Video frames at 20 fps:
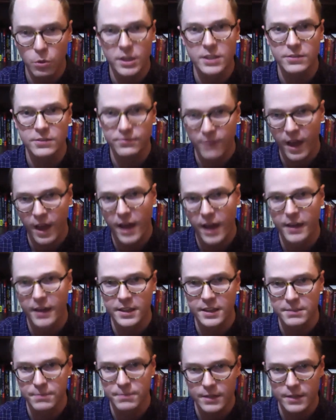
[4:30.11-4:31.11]
He's fat. He has
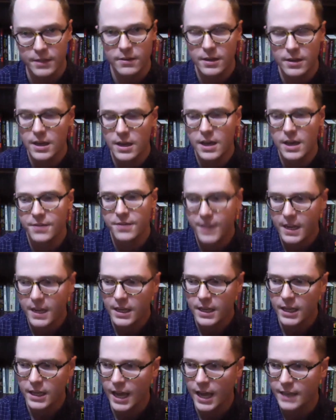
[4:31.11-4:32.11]
big, thick
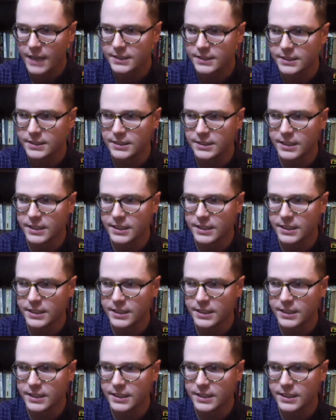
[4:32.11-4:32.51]
glasses,